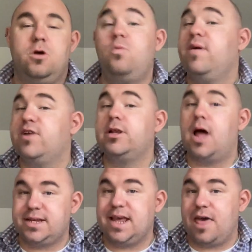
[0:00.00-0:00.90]
we have a
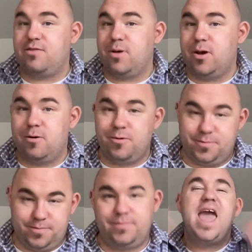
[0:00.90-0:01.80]
lot to get through.
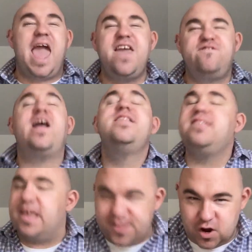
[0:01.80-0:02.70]
Hey friends,
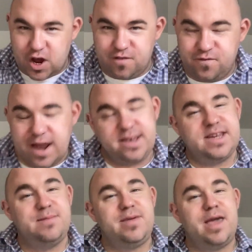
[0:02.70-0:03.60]
it's your good friend
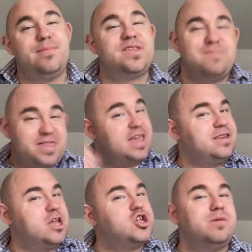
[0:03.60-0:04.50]
Tim Campbell Smith,
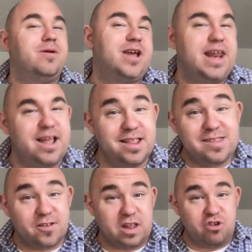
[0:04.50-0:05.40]
digital marketing
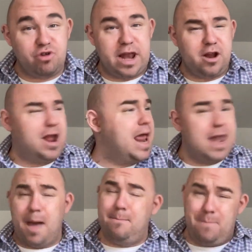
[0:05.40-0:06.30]
consultant, trainer, and
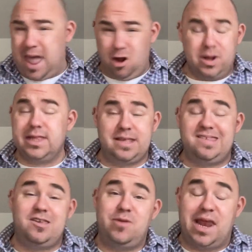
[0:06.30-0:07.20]
apparently
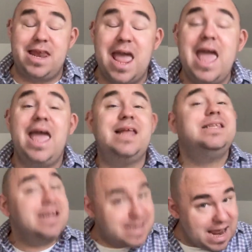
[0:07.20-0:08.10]
student. And
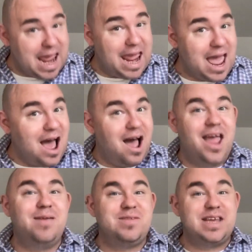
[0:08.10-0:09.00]
today I
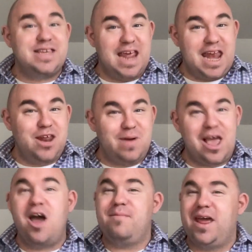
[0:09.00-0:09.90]
am continuing
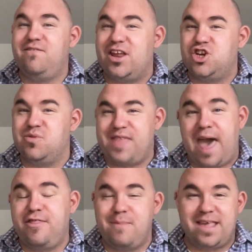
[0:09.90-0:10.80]
on my adventure with
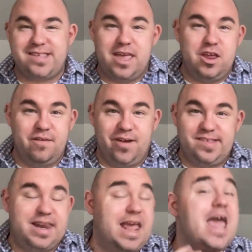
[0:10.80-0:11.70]
Athabasca
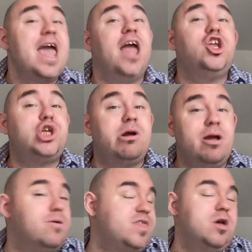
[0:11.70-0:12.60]
University and sharing
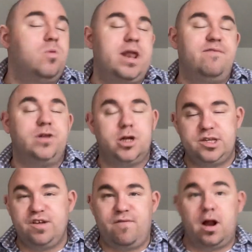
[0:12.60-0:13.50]
with you what I've learned
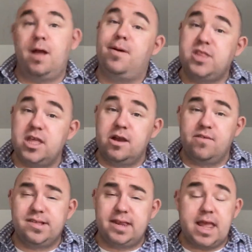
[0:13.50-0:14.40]
so far about the
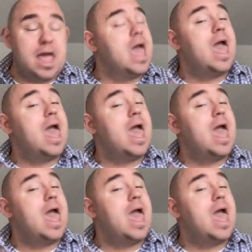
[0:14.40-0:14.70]
university.